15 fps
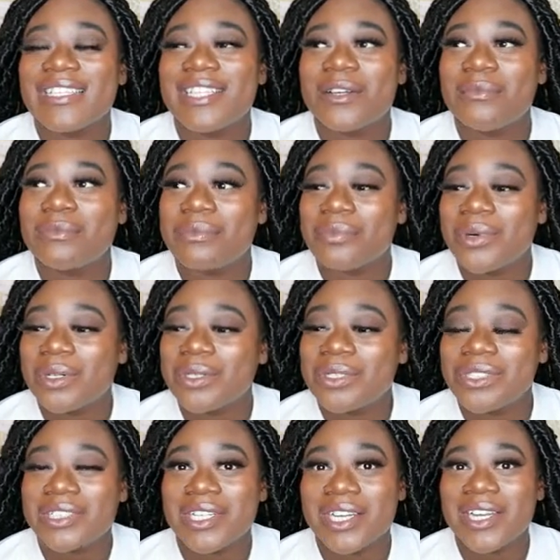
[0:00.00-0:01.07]
the
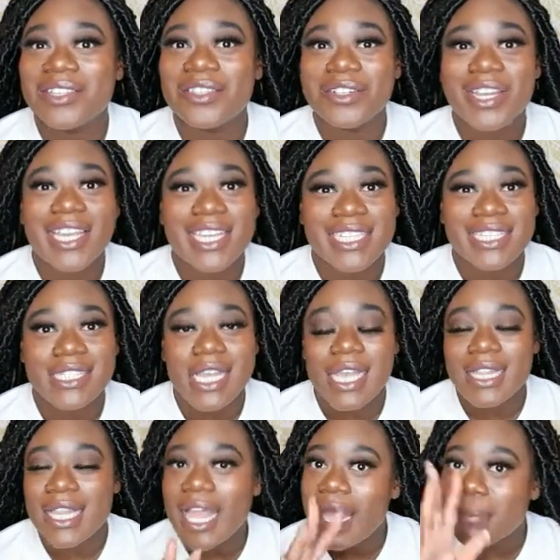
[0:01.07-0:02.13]
most annoyingest
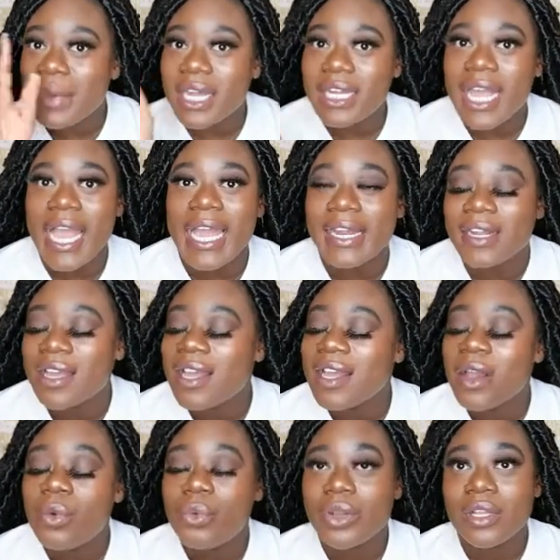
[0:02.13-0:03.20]
thing. Then my dad
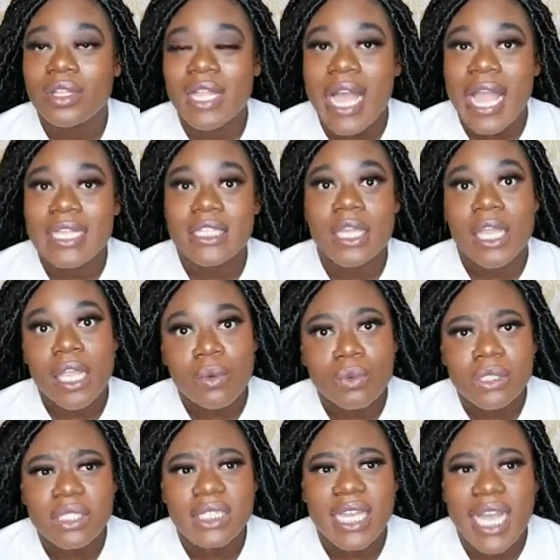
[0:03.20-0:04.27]
realized that he
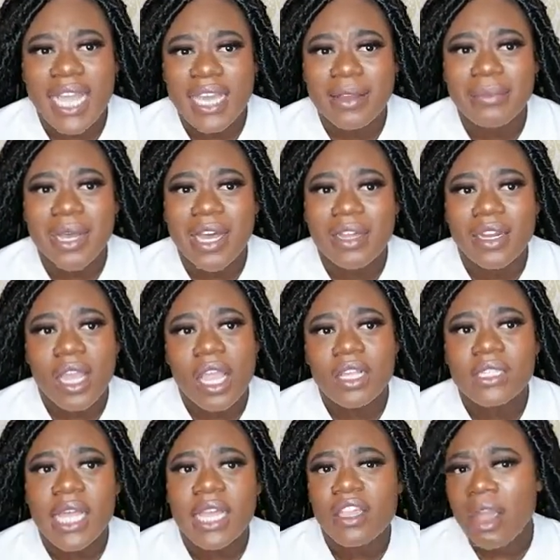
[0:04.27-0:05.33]
was tight about it.
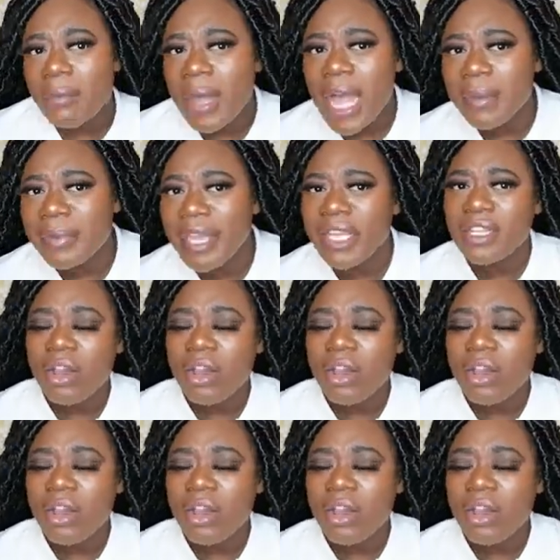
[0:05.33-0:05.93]
He's like, your mom didn't